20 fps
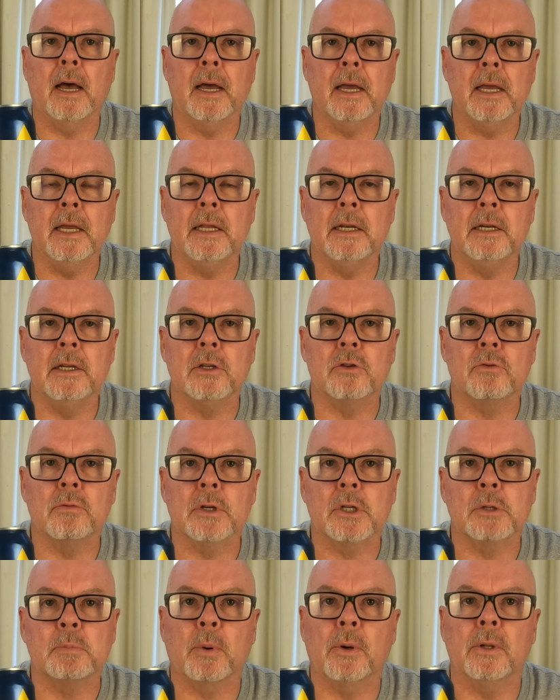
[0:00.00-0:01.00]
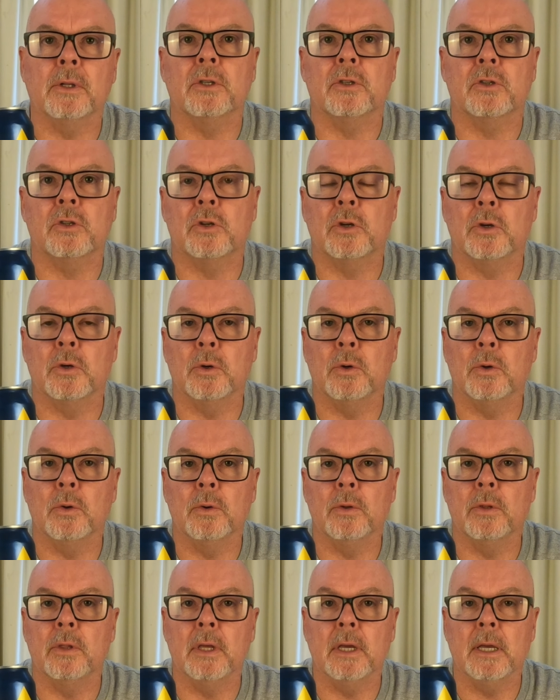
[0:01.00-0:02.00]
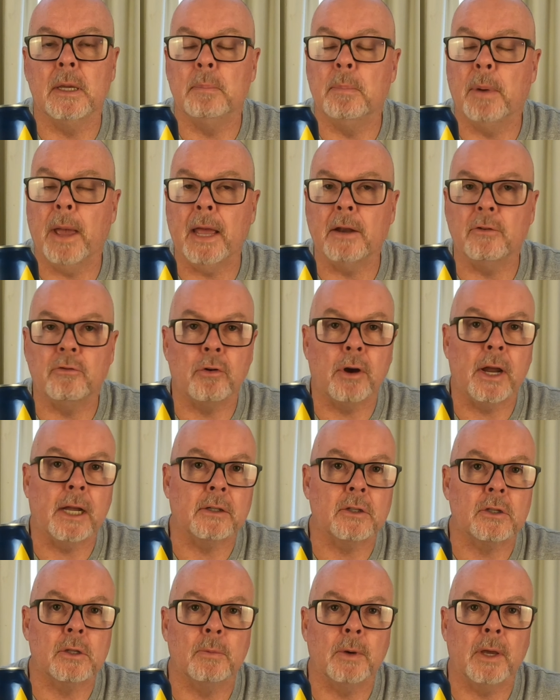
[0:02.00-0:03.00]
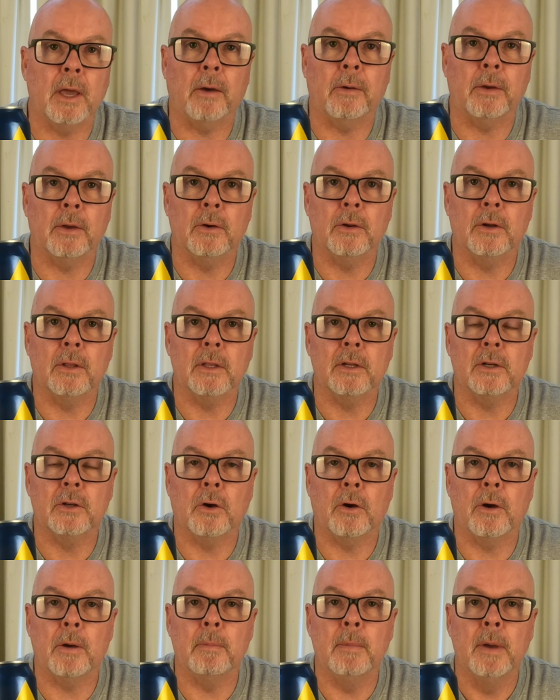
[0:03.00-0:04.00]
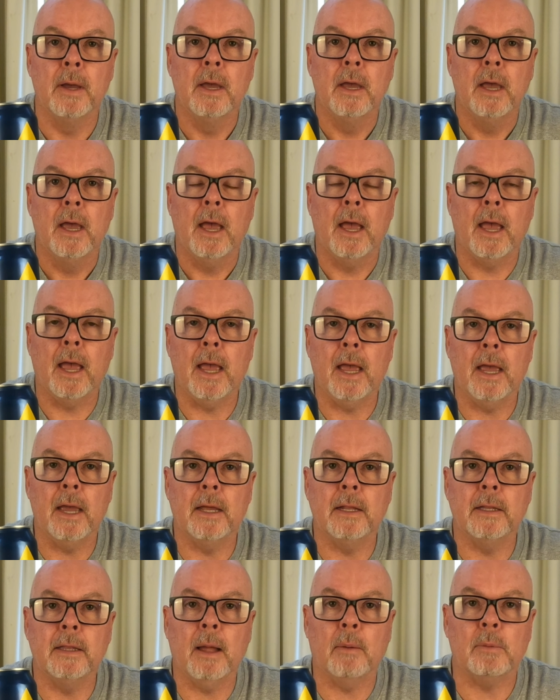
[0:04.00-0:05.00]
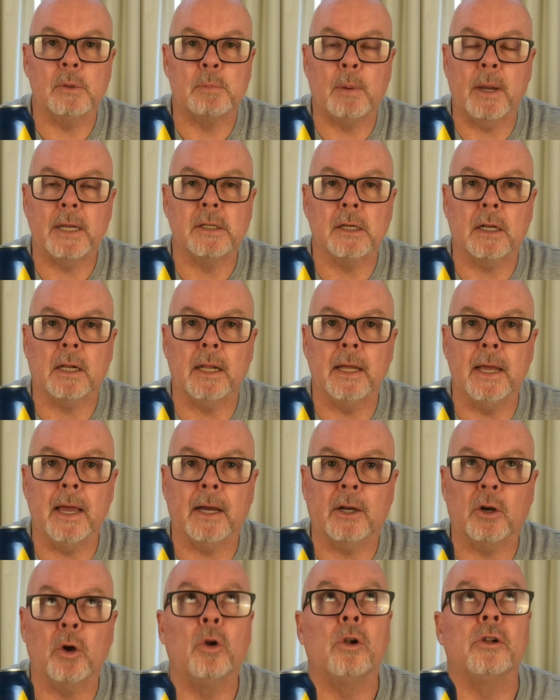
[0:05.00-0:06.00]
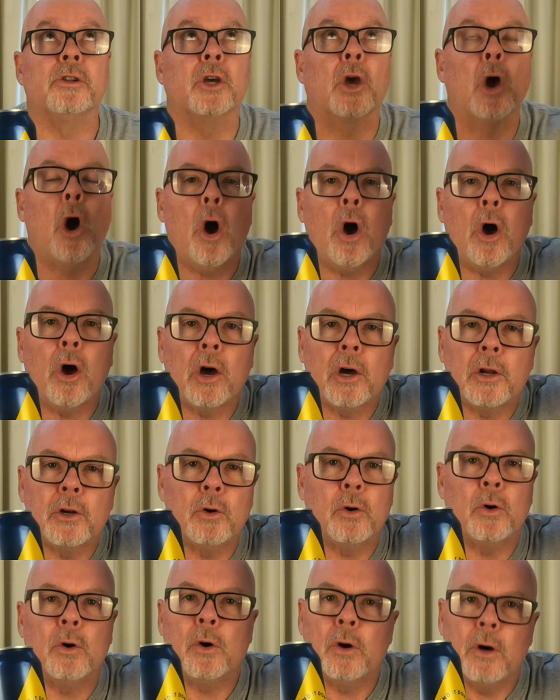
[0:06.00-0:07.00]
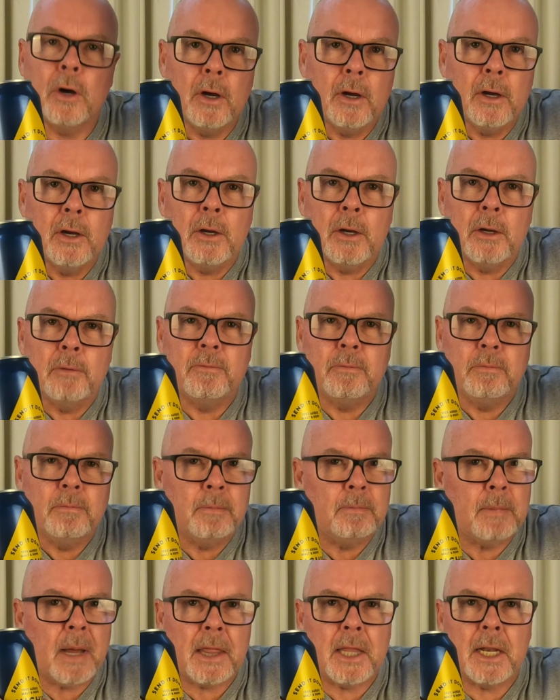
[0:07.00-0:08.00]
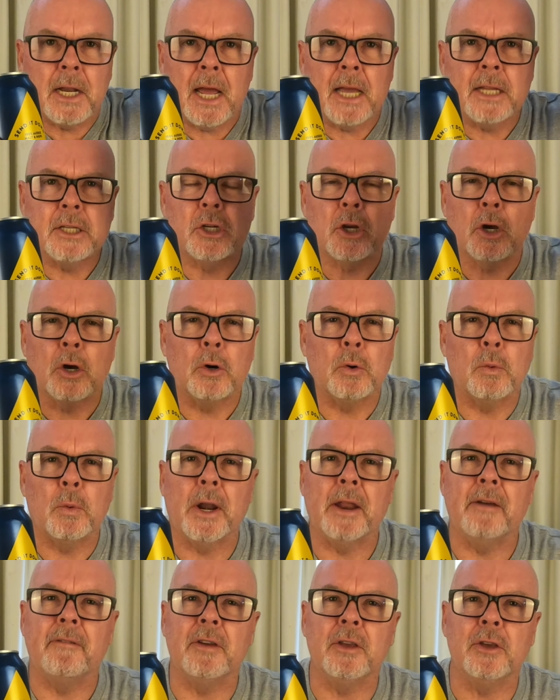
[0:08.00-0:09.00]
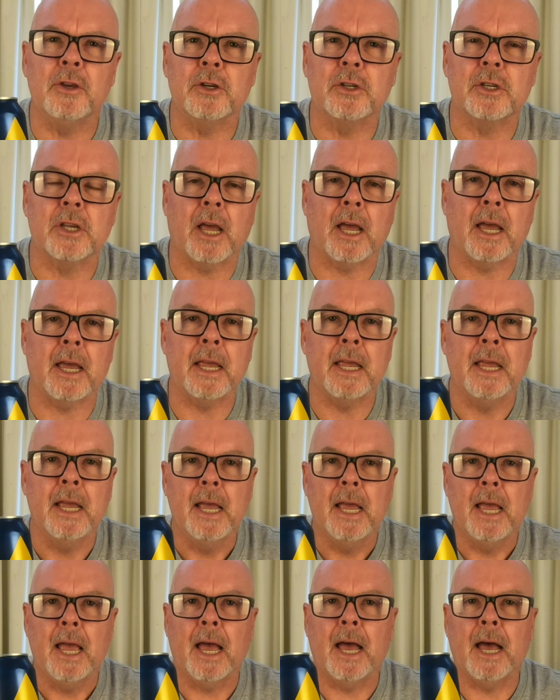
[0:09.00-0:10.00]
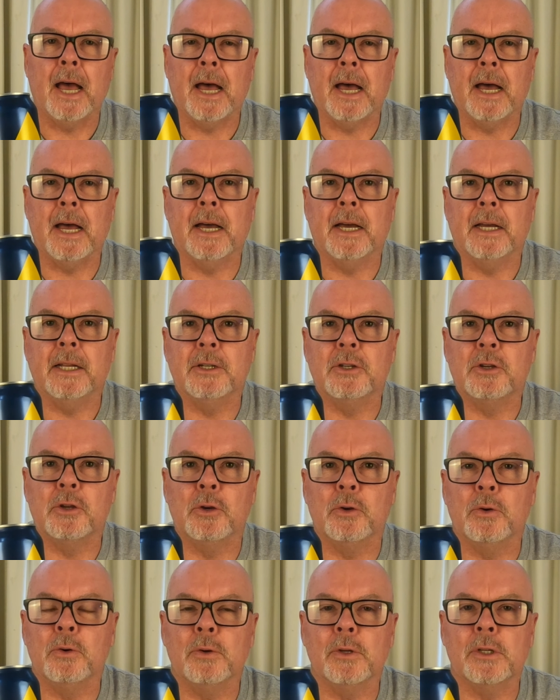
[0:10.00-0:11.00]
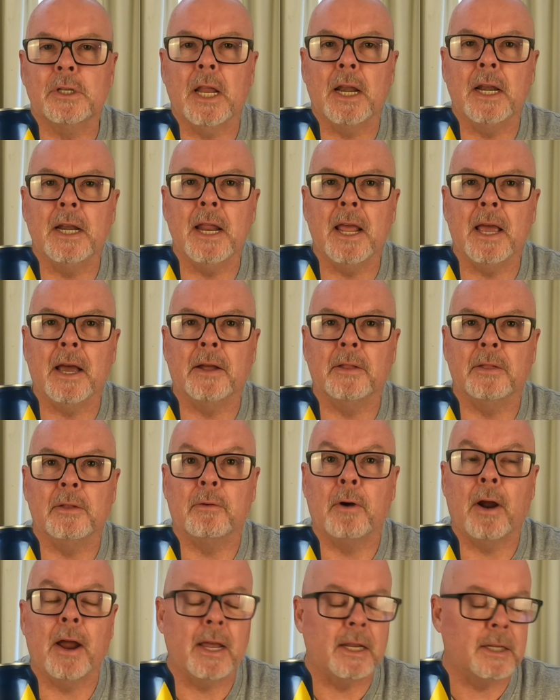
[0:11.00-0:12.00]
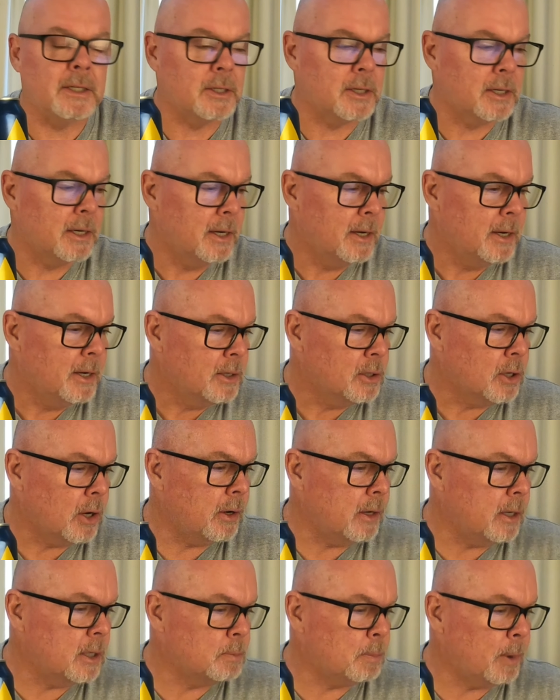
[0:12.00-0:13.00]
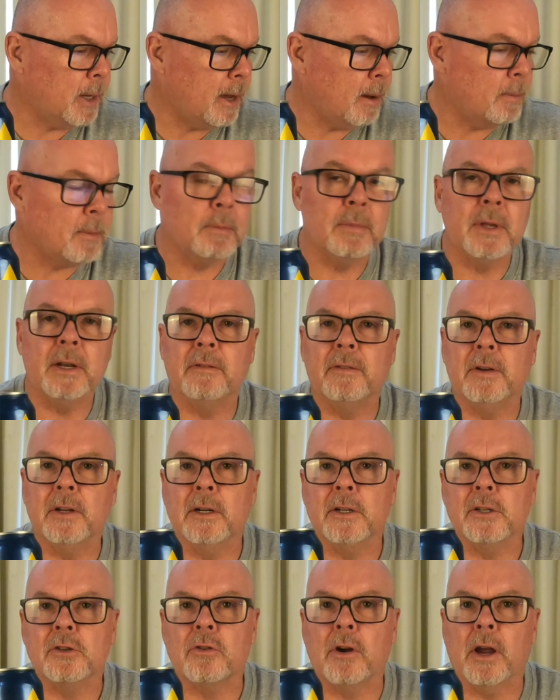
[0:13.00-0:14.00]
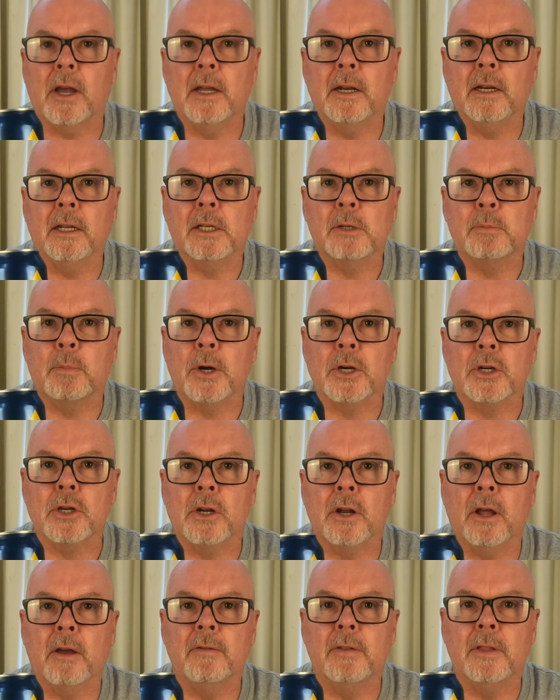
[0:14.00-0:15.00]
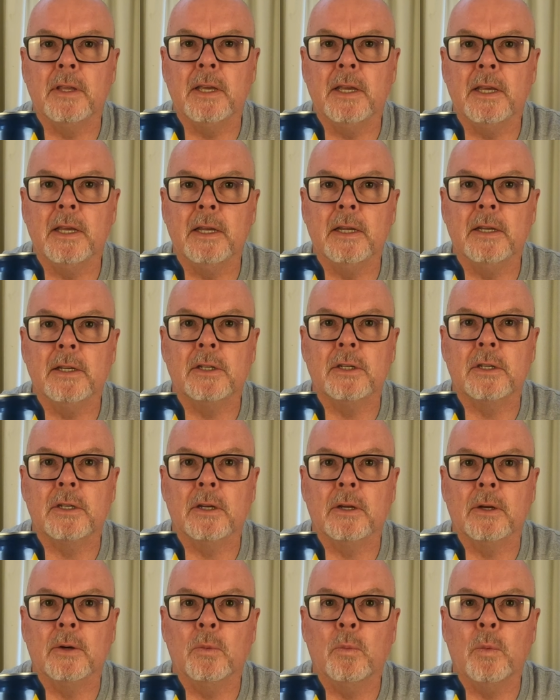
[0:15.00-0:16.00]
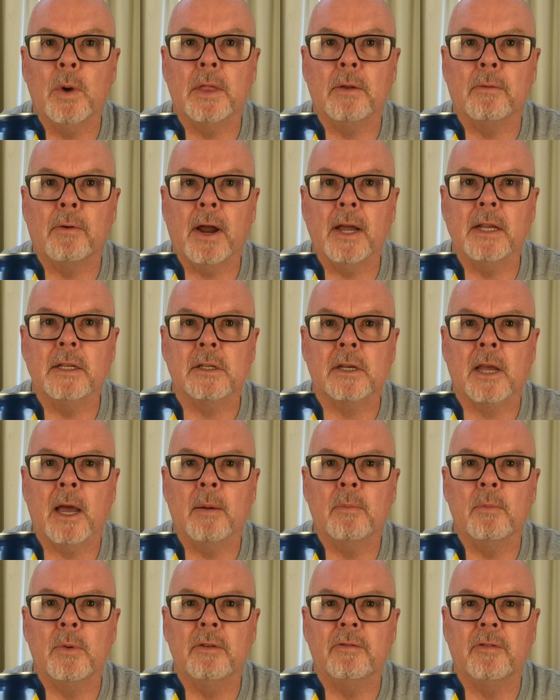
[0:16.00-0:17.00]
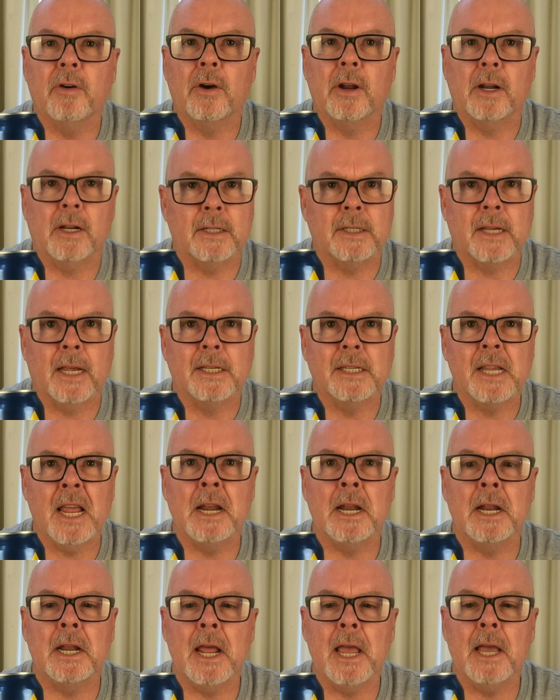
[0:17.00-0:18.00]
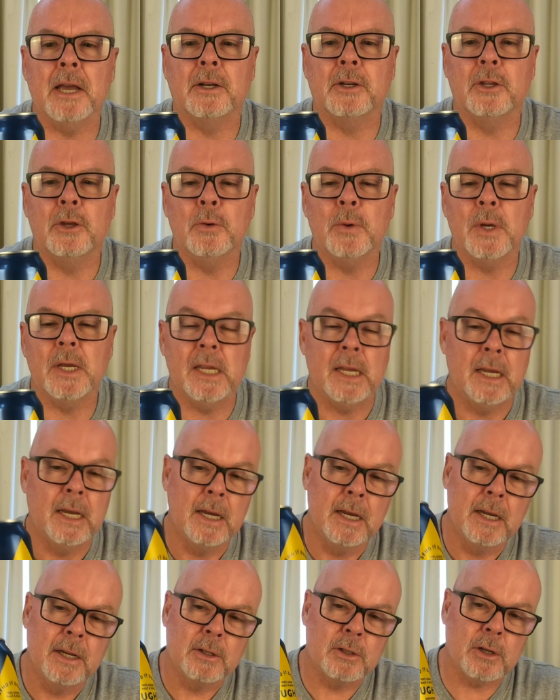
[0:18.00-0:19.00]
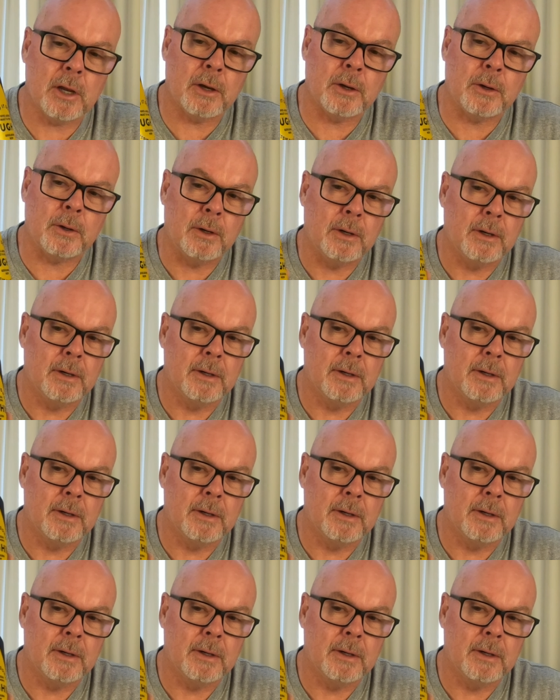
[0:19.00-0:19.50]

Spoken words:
in his response to the bad droughts that were going on at the time. And that was basically a call to God or Mother Nature or whatever you say to send down the rains. So it's become a bit of an Australian expression over the years. When the rains come, we finally say, "Send her down, Hughie." So